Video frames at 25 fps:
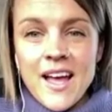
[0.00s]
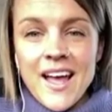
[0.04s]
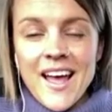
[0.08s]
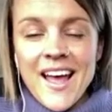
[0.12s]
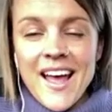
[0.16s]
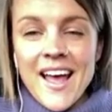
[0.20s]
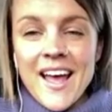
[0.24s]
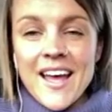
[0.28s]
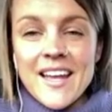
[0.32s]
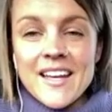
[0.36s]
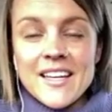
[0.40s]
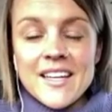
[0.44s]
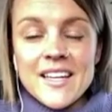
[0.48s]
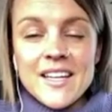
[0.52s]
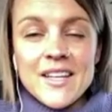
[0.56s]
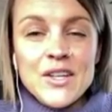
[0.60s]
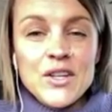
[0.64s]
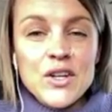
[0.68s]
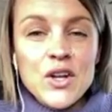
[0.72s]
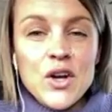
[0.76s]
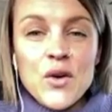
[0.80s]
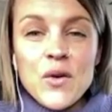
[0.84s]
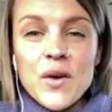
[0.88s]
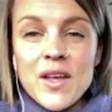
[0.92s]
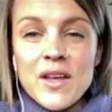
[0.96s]
And, you
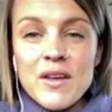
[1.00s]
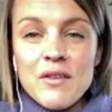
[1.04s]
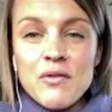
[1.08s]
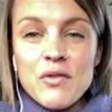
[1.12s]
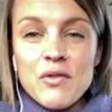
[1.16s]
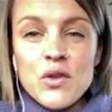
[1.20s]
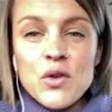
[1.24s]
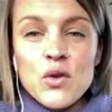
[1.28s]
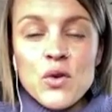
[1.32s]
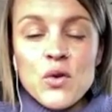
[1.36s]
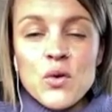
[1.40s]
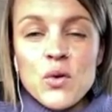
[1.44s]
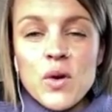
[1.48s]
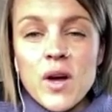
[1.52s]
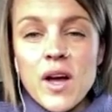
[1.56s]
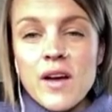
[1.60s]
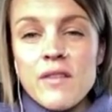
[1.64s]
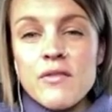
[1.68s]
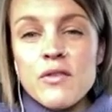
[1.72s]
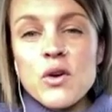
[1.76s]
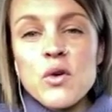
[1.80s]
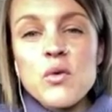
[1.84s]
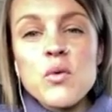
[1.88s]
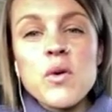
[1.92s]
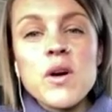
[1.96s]
know, if you
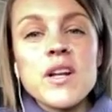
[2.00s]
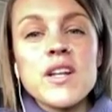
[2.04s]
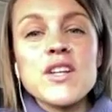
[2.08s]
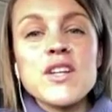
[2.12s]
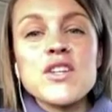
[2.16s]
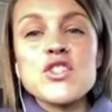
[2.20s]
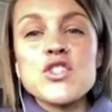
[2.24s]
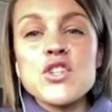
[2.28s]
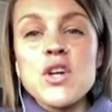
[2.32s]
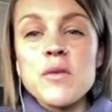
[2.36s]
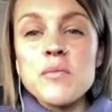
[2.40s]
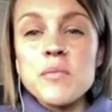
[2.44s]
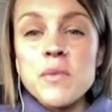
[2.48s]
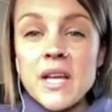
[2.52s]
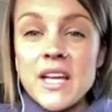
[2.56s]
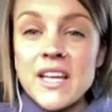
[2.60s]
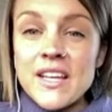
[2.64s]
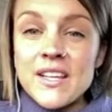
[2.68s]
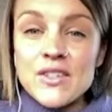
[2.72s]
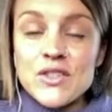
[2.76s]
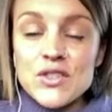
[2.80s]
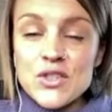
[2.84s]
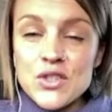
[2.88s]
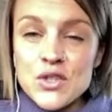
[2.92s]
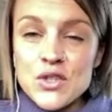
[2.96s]
ever want to jump
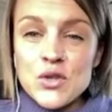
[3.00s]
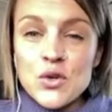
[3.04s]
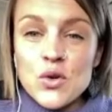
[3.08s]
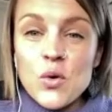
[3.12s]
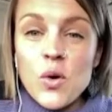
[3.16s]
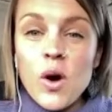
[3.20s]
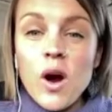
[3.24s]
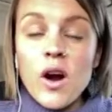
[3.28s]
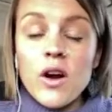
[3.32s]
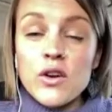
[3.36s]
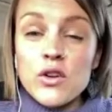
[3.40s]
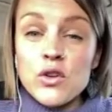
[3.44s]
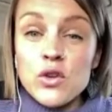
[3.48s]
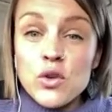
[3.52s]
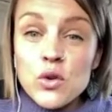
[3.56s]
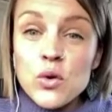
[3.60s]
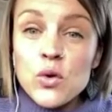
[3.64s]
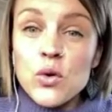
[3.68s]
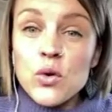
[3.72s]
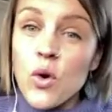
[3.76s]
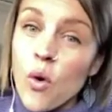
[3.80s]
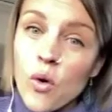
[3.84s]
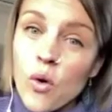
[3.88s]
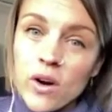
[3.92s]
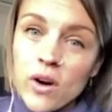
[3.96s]
into our new
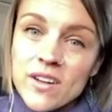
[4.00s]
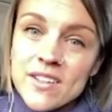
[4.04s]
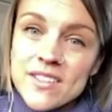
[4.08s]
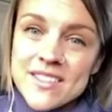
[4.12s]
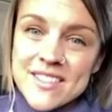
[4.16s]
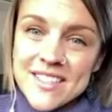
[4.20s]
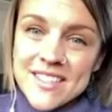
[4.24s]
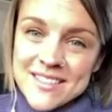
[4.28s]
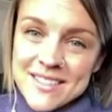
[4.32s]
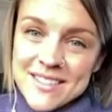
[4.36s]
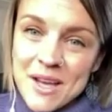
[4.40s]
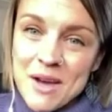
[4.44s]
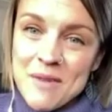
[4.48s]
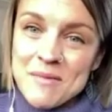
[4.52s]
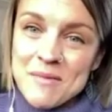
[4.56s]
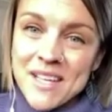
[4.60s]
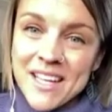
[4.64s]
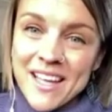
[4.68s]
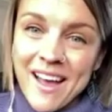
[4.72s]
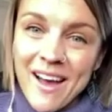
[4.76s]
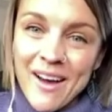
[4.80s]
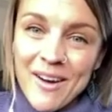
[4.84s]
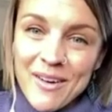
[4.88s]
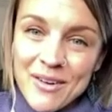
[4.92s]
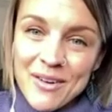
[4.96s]
course that's coming
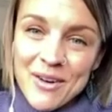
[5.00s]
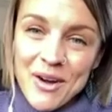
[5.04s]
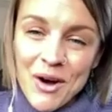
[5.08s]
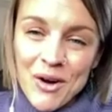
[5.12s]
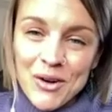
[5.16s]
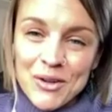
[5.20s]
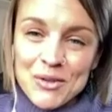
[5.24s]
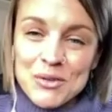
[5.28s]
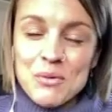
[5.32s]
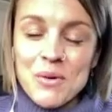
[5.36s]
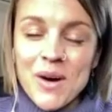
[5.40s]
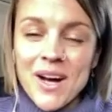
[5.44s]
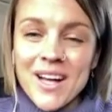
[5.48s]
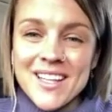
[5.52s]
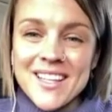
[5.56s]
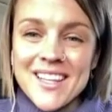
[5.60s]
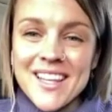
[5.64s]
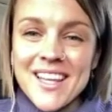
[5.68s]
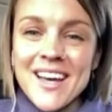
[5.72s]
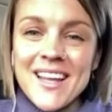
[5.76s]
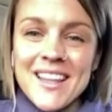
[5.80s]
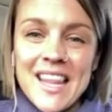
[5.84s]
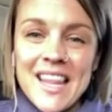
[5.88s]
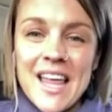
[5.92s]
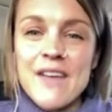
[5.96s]
out called Wildly
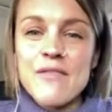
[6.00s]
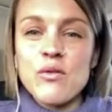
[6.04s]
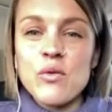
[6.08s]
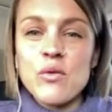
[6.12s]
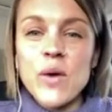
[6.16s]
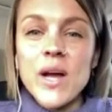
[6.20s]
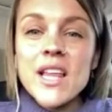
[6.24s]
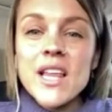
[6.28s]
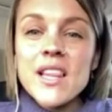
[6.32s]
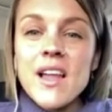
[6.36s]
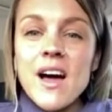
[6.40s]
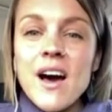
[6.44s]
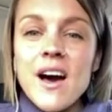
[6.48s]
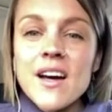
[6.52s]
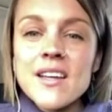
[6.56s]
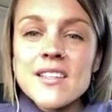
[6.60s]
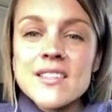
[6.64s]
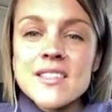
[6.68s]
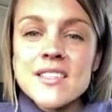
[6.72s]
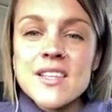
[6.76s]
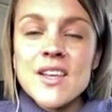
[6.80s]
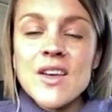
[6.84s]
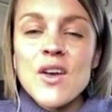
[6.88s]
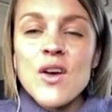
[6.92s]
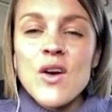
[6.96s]
Alive Weight
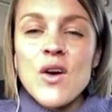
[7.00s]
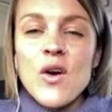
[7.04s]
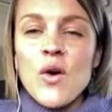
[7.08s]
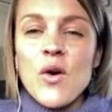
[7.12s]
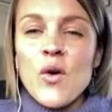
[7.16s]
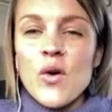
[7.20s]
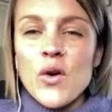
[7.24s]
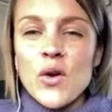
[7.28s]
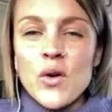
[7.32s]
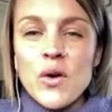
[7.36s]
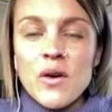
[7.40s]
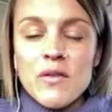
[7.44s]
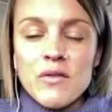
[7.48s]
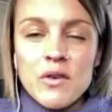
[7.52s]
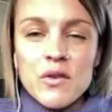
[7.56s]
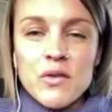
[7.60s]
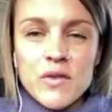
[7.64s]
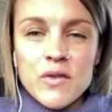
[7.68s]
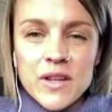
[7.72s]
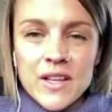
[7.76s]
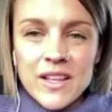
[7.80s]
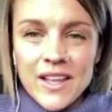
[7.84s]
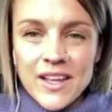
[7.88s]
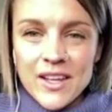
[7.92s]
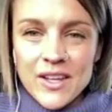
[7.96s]
Loss, or you ever
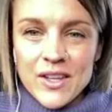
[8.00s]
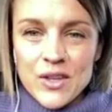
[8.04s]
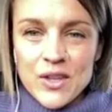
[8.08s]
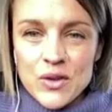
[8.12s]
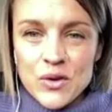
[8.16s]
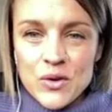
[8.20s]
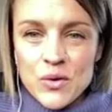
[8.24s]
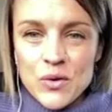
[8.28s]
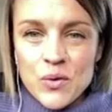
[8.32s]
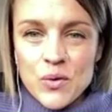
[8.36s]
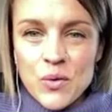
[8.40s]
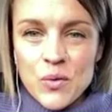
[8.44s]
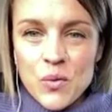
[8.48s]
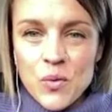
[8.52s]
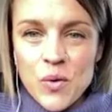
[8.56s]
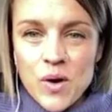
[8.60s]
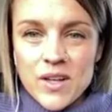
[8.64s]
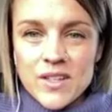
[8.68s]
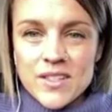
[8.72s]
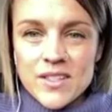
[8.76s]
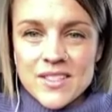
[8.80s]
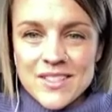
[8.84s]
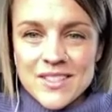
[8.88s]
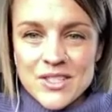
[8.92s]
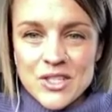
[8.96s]
feel like you
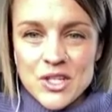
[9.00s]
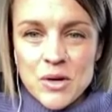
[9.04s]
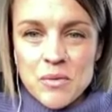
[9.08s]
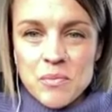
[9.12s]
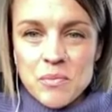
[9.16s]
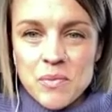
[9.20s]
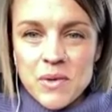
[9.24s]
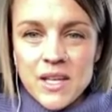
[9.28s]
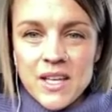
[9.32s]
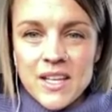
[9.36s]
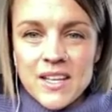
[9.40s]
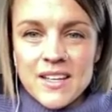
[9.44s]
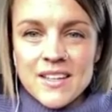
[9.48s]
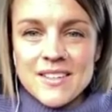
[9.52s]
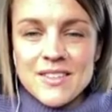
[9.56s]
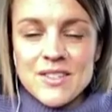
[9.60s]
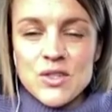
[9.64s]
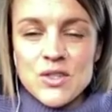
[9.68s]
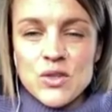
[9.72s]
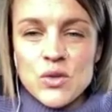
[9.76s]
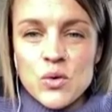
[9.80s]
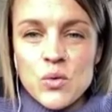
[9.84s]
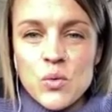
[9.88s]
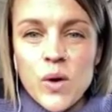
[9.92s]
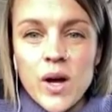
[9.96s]
want to jump
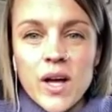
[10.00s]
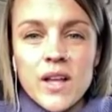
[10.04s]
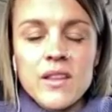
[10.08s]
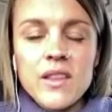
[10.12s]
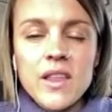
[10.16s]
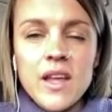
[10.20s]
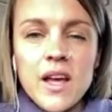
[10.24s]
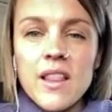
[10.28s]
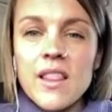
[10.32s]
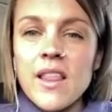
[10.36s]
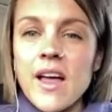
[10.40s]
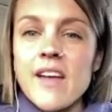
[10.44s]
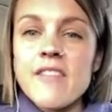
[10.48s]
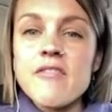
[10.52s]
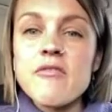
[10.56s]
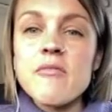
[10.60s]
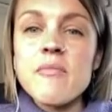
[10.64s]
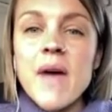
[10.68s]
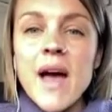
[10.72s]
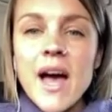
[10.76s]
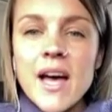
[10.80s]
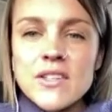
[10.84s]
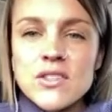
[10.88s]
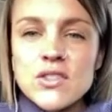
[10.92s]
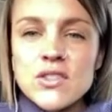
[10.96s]
into Wildly Alive
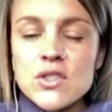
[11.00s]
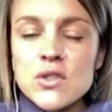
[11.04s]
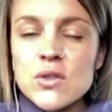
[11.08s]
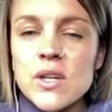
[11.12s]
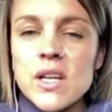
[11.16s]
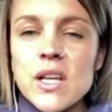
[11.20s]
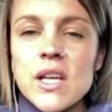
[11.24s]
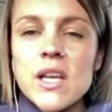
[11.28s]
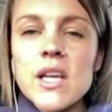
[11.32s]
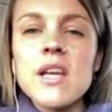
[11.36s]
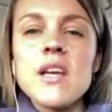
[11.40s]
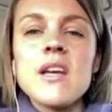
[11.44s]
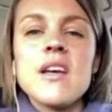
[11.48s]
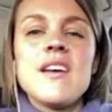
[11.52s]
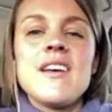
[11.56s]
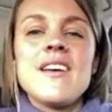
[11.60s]
Mastery,